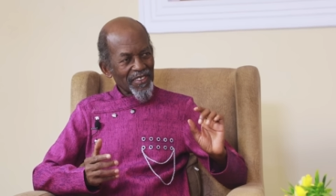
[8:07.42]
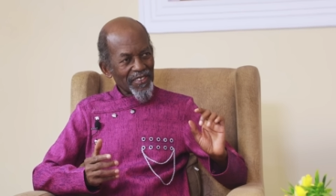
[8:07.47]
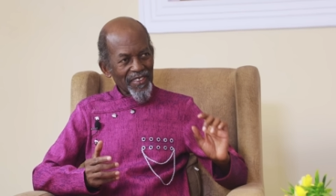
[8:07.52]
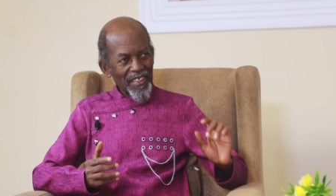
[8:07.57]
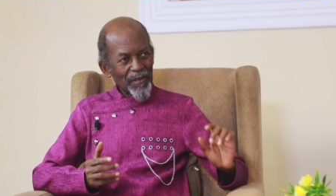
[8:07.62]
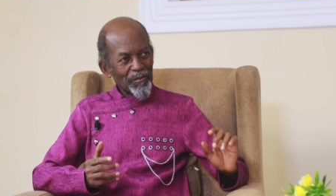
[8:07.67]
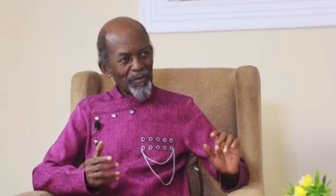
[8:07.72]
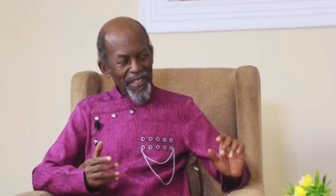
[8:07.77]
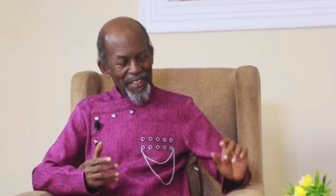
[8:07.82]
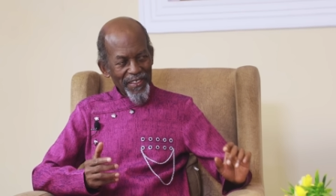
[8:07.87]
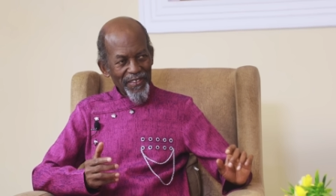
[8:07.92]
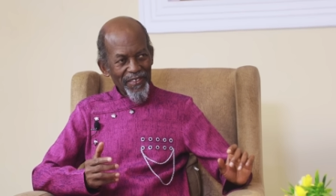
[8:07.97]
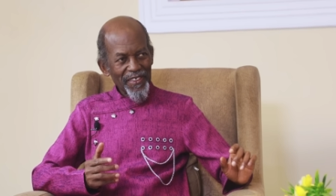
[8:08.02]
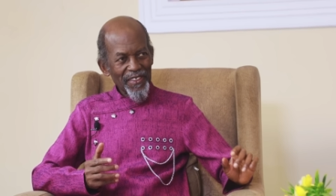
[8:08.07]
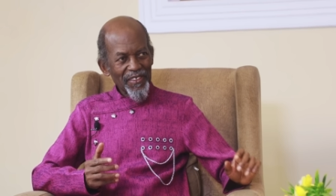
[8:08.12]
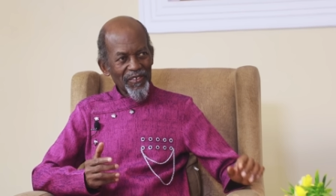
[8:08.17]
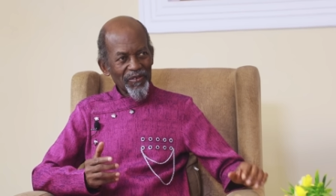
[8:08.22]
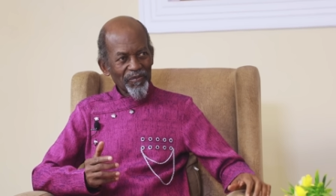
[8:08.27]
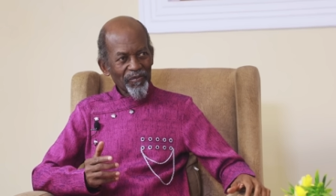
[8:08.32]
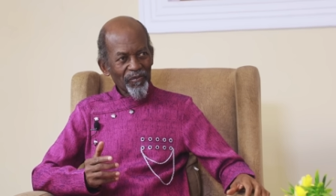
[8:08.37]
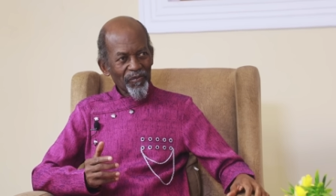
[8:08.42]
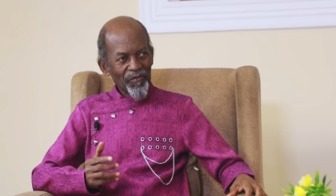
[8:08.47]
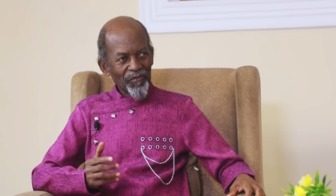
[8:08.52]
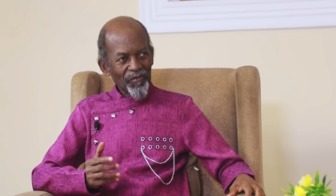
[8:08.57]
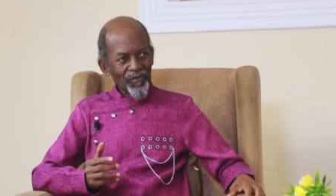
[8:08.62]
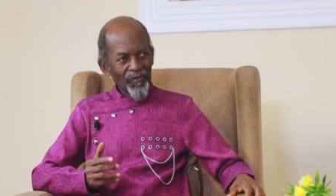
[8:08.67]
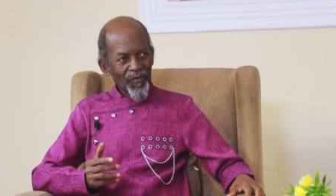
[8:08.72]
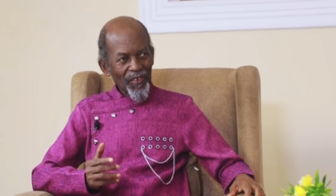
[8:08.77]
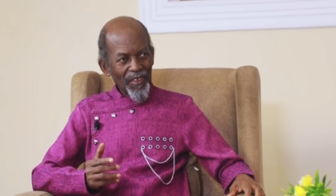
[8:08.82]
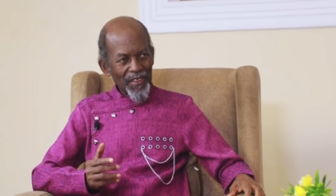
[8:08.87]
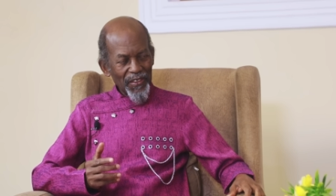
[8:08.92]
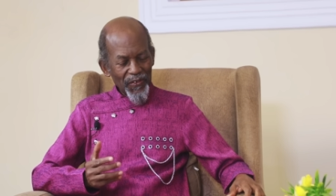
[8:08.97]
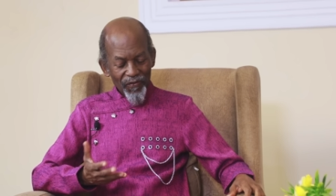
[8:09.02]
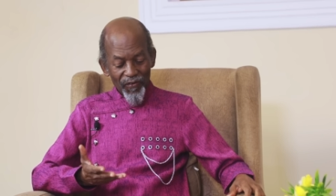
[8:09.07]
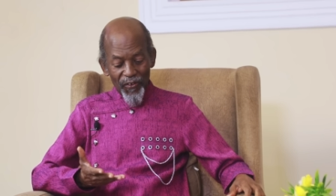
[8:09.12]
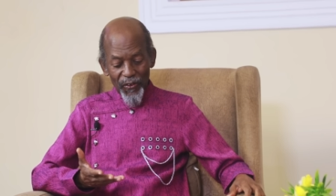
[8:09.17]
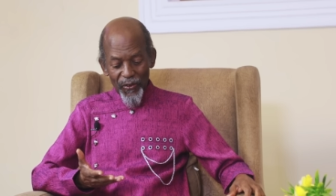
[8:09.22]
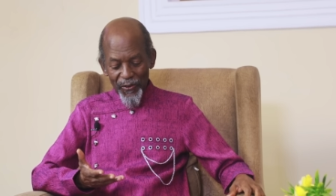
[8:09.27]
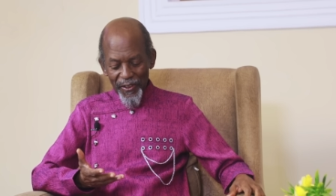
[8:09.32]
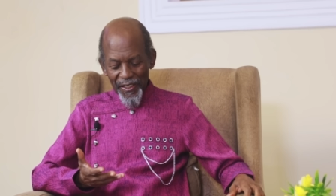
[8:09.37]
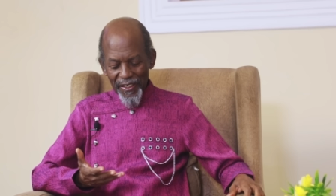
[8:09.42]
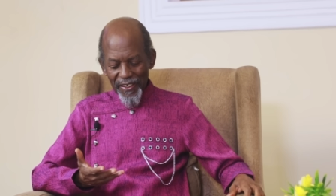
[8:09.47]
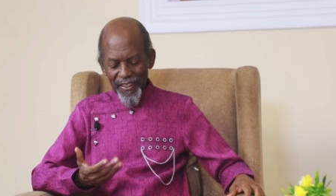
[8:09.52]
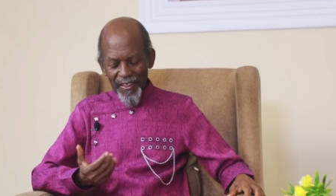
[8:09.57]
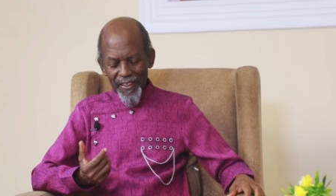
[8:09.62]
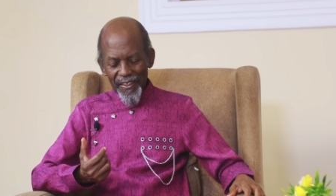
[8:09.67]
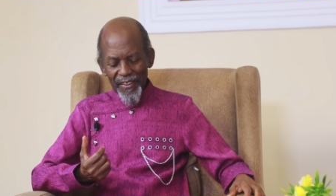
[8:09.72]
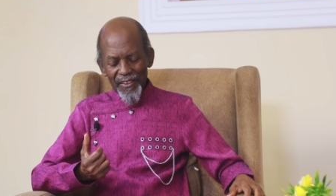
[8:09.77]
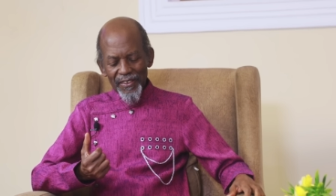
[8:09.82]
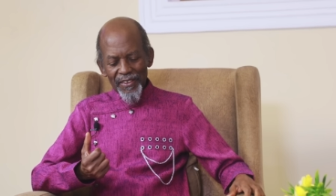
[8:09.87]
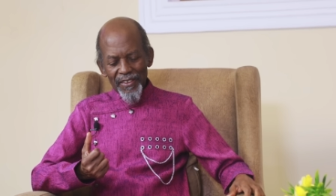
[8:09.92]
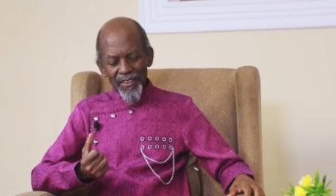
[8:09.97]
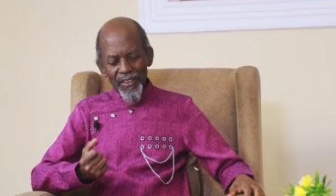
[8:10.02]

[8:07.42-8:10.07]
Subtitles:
It's amazing. It's flowing there.